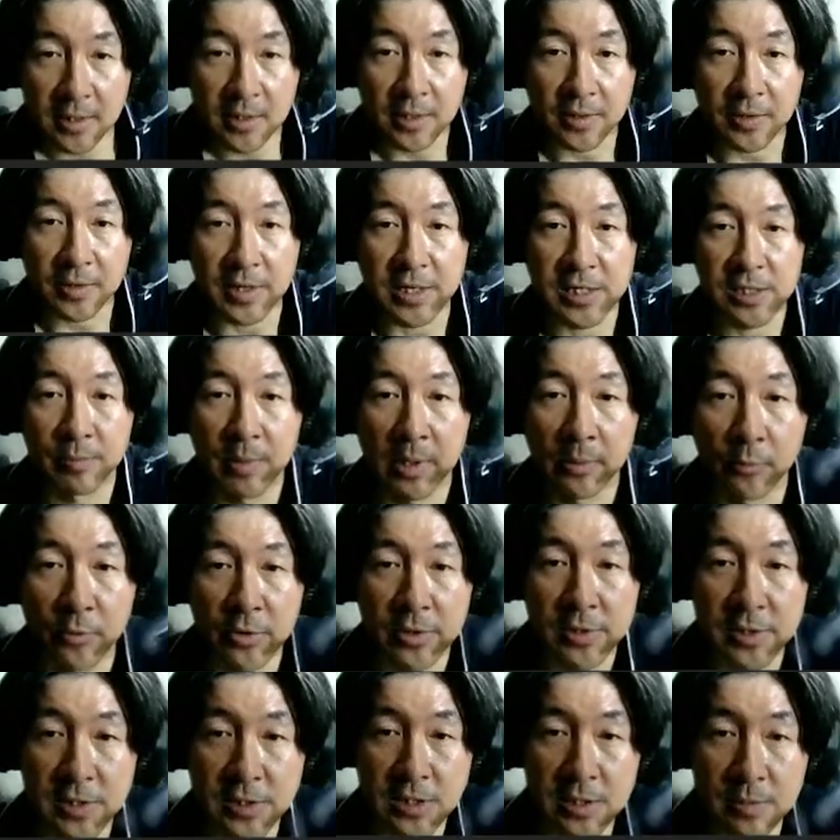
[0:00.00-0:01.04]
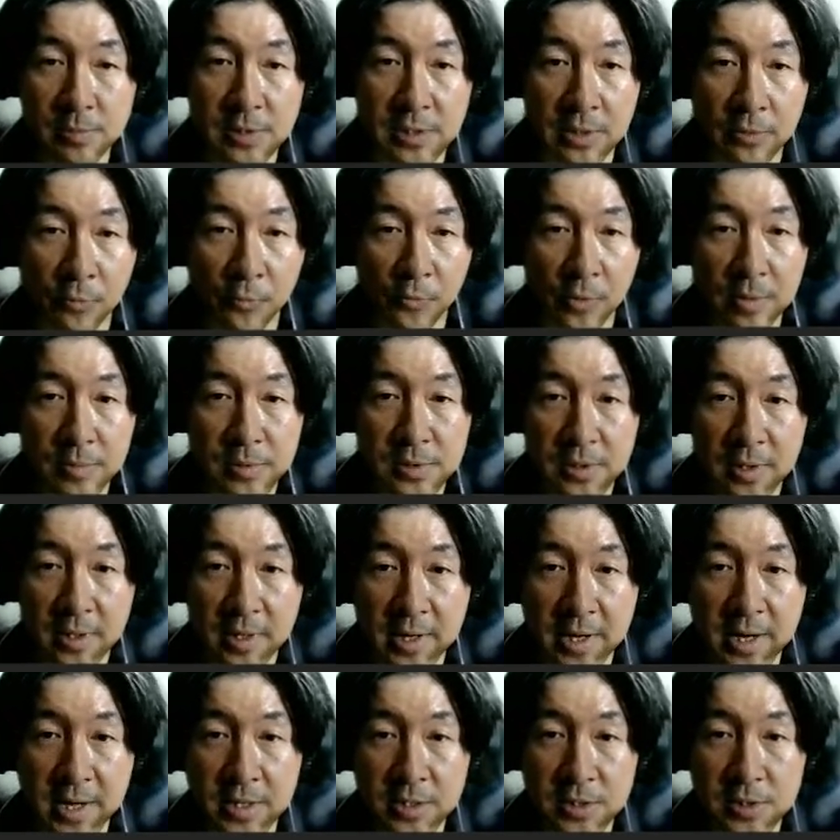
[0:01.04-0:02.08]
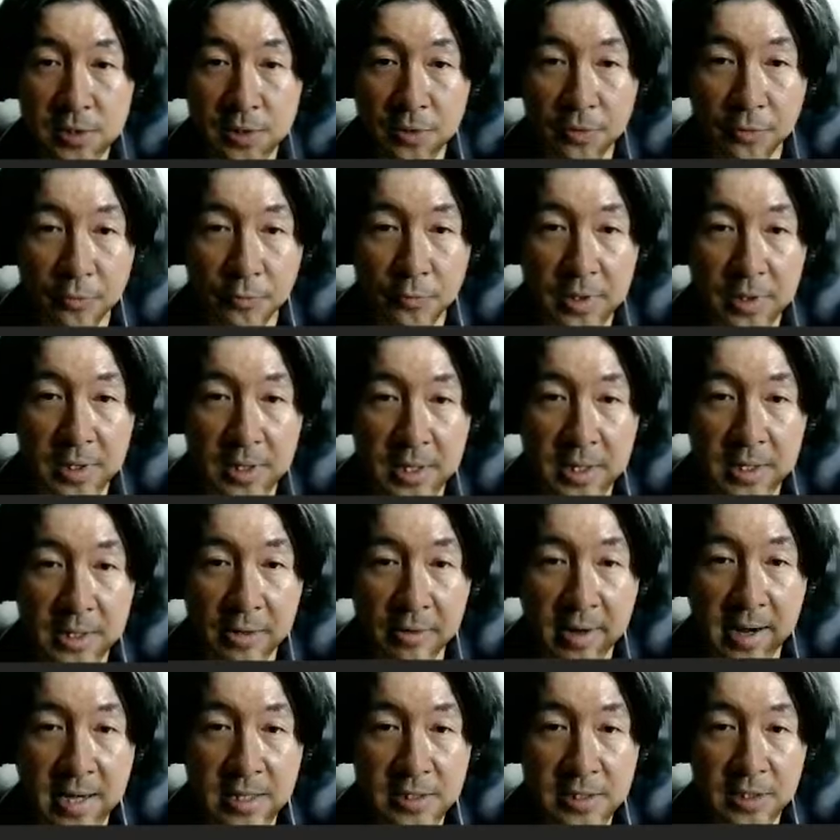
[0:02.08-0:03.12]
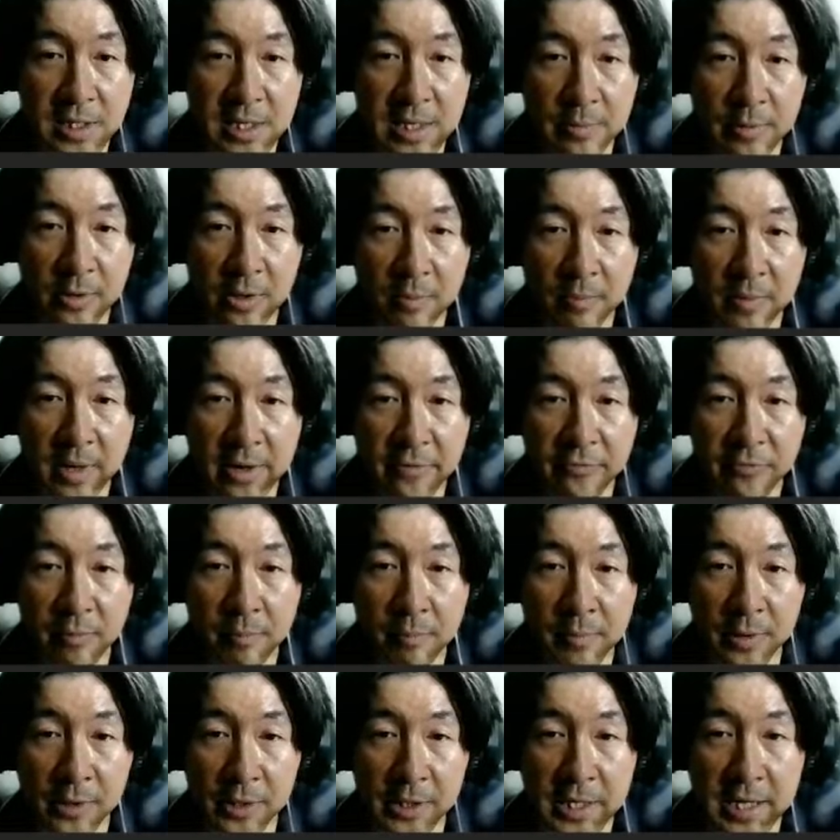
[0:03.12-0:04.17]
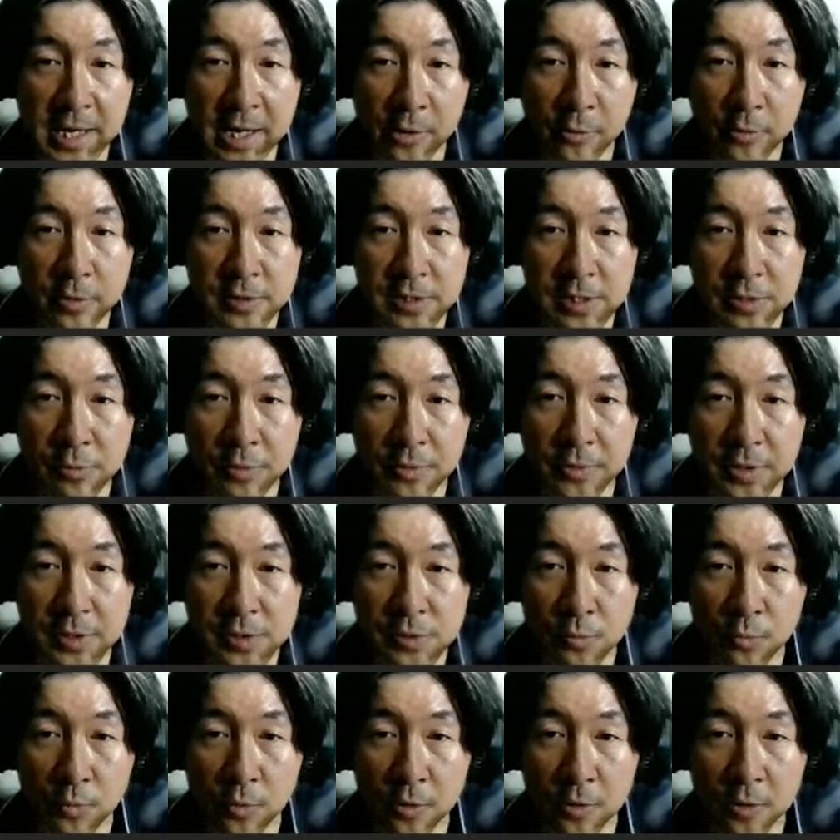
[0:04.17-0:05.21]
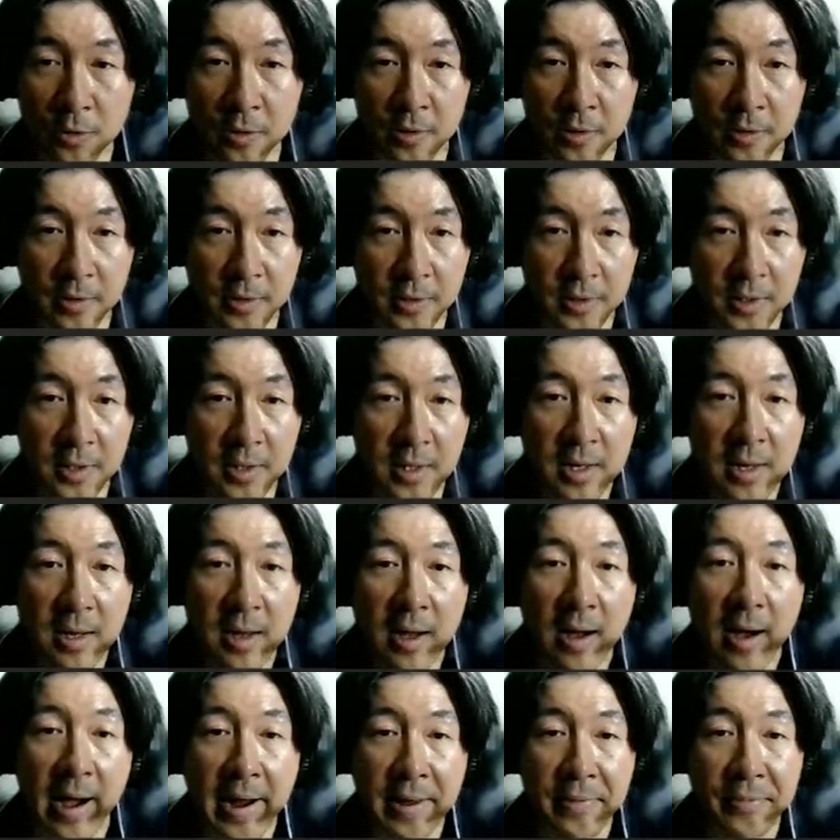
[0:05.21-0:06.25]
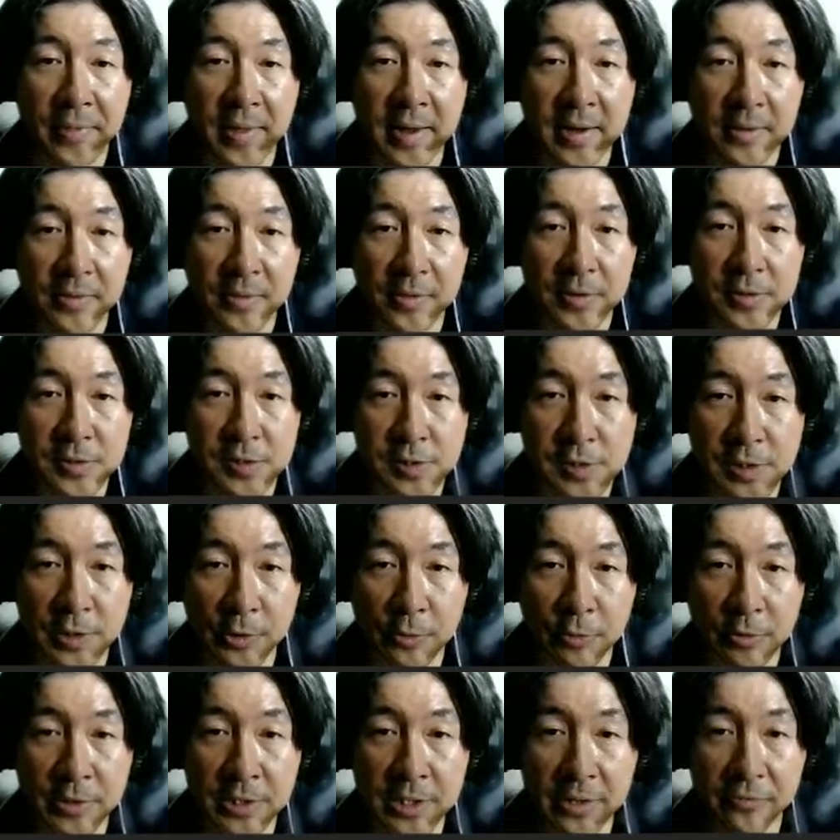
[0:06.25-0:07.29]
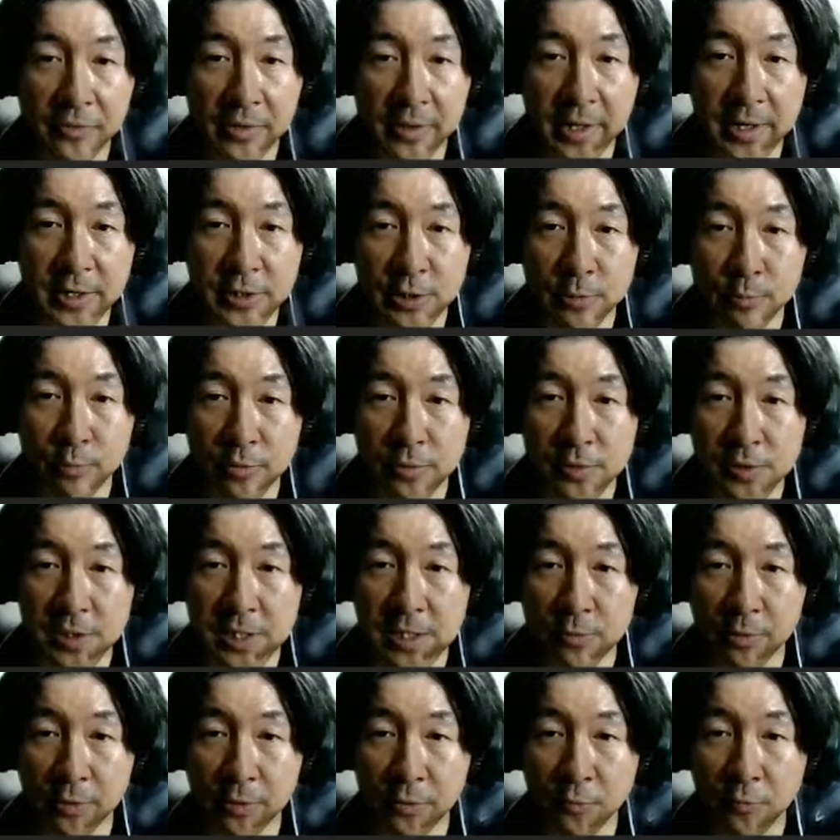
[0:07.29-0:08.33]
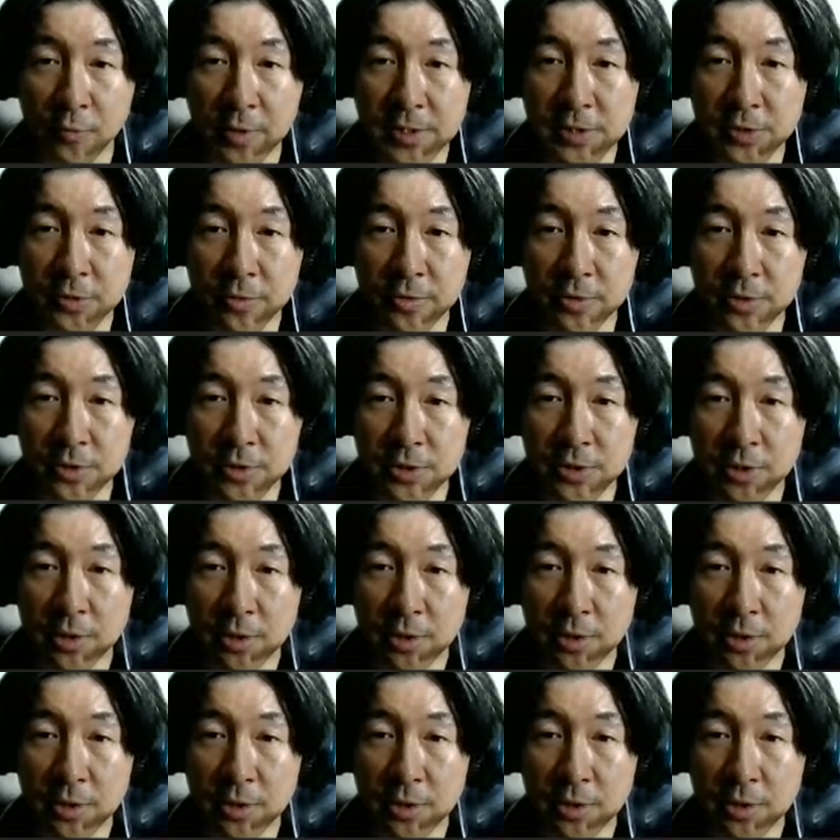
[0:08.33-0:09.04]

these memory systems and websites. 3. They're asking about my familiarity with this world. I think this is clear enough that I should proceed with research